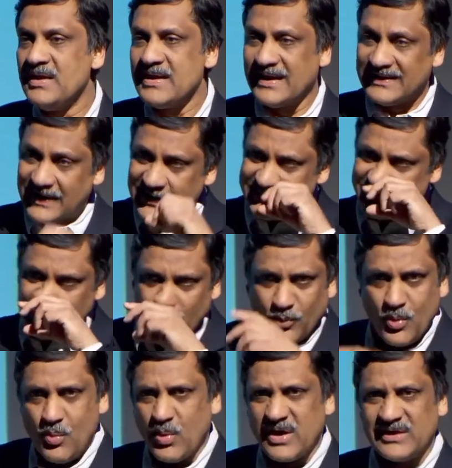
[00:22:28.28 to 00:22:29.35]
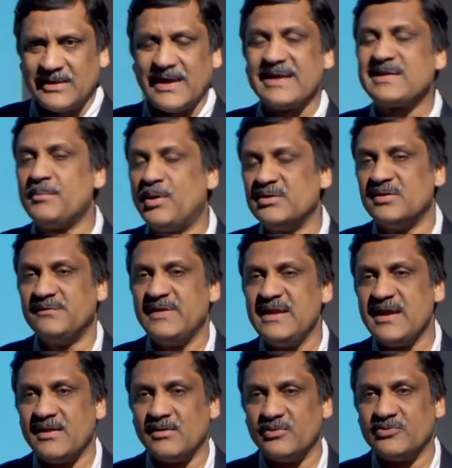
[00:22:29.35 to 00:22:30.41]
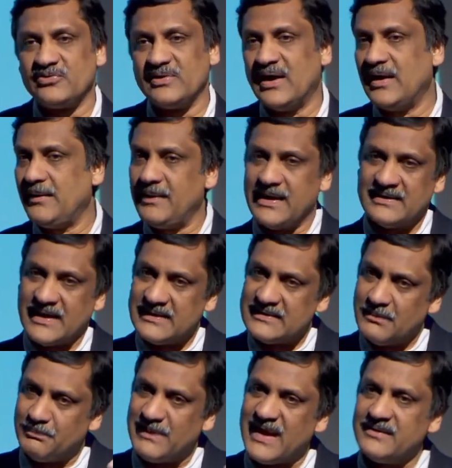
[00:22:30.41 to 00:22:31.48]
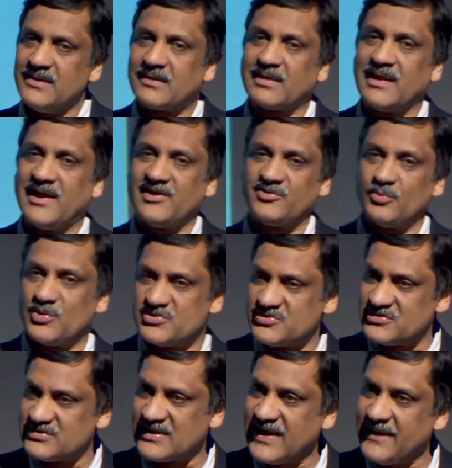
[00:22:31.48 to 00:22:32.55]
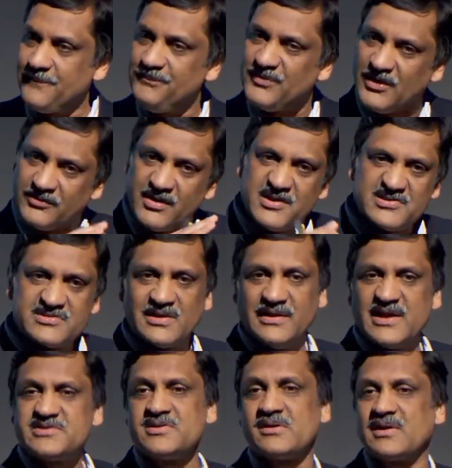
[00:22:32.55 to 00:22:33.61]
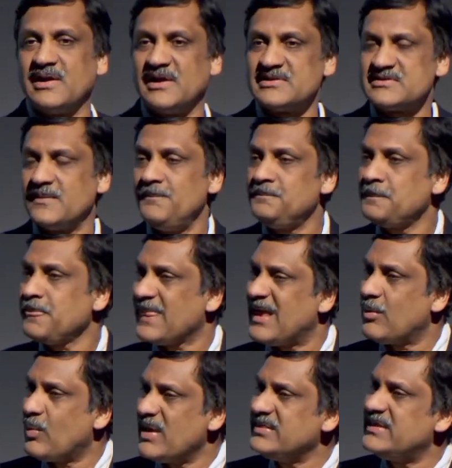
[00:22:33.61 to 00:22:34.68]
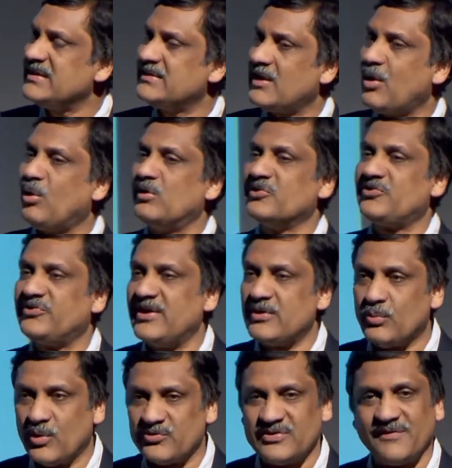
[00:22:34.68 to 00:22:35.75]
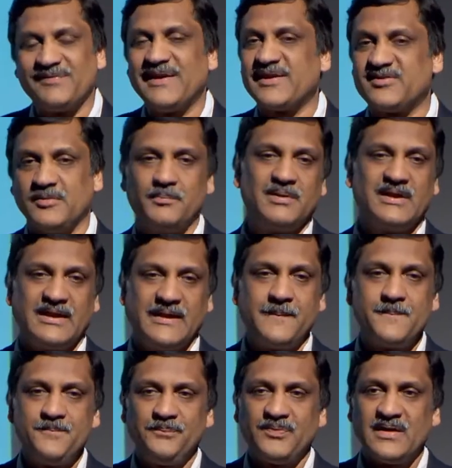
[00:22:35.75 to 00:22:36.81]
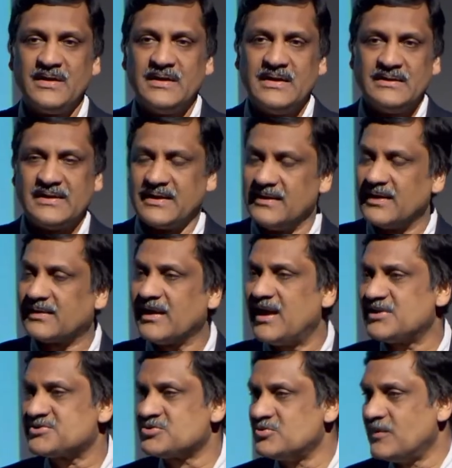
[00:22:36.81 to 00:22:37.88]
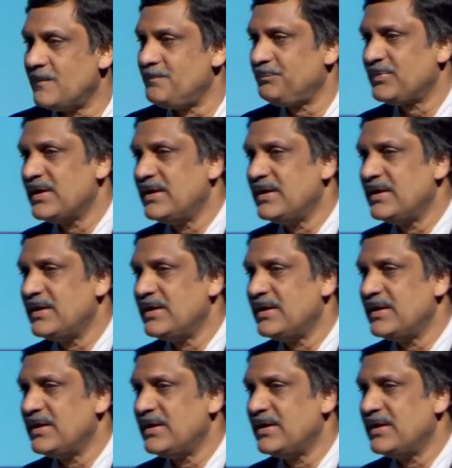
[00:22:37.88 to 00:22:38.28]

And I asked them, what do they like about the videos and the blended class versus a traditional lecture class? And one thing they all said was the flexibility. That in a classroom,